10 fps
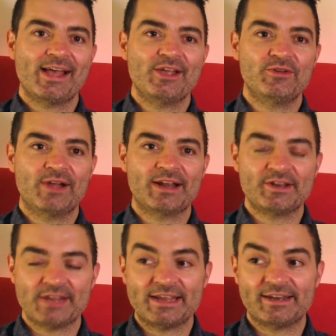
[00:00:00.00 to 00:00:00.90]
who had a
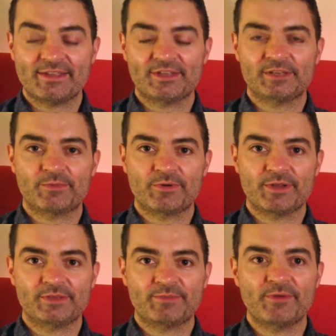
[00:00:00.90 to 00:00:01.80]
near death
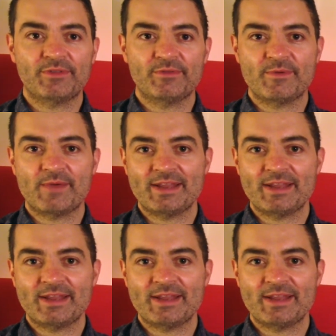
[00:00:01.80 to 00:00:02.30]
experience, both of them,